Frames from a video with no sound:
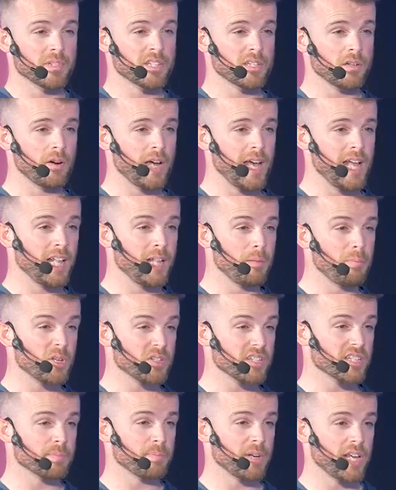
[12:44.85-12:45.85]
So elbow
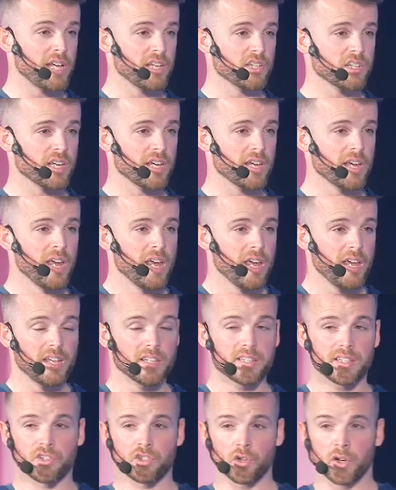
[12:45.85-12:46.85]
dysplasia
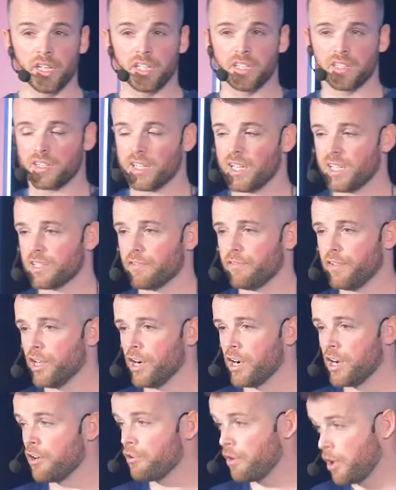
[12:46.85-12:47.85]
is a joint disease of
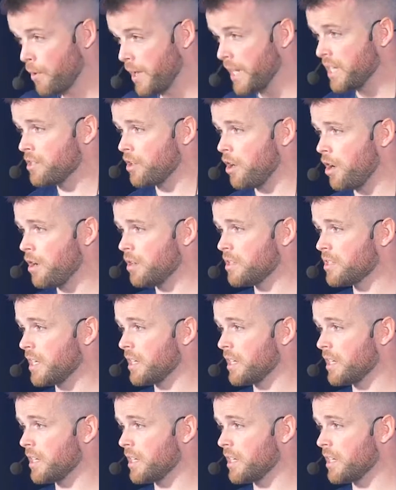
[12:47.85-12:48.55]
young growing dogs,